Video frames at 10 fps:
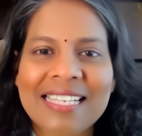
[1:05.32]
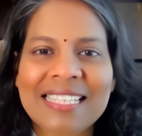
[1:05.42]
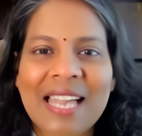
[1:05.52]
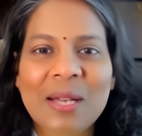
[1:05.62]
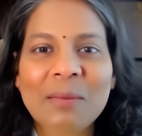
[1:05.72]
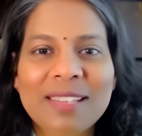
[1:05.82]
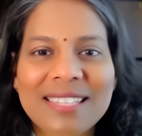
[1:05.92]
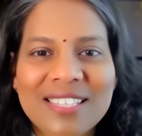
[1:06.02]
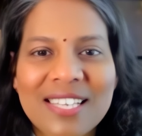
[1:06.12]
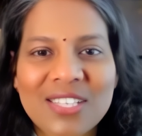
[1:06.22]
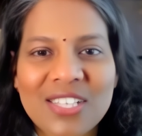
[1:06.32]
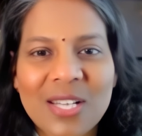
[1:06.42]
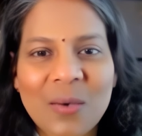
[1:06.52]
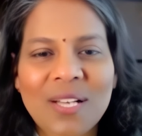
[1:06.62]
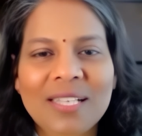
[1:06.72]
Sairam, Brother Shashi,
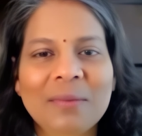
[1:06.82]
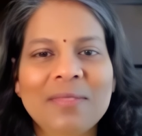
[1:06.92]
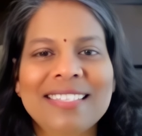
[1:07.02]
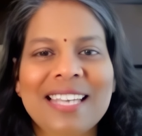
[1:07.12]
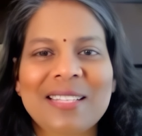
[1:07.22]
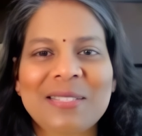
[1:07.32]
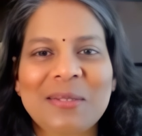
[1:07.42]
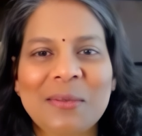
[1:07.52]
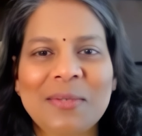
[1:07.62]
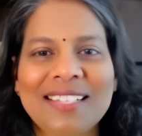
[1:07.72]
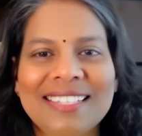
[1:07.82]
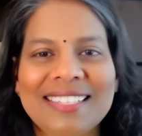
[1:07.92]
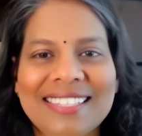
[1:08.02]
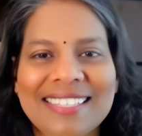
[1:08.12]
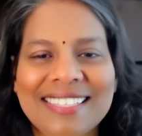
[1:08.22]
welcome to Sai SOUL
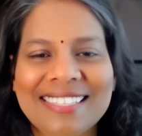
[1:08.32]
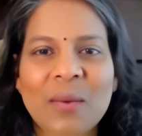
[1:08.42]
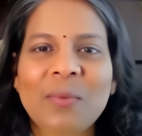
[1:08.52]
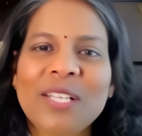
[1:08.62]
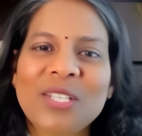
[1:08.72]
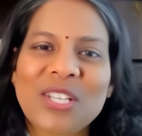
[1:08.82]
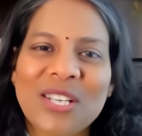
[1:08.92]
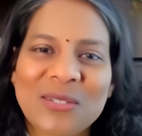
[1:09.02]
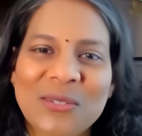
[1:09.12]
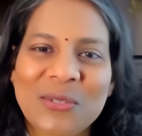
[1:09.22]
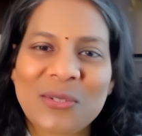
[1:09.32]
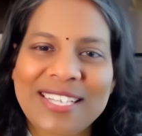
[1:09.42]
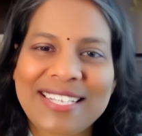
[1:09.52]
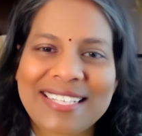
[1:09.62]
100. Please share your story.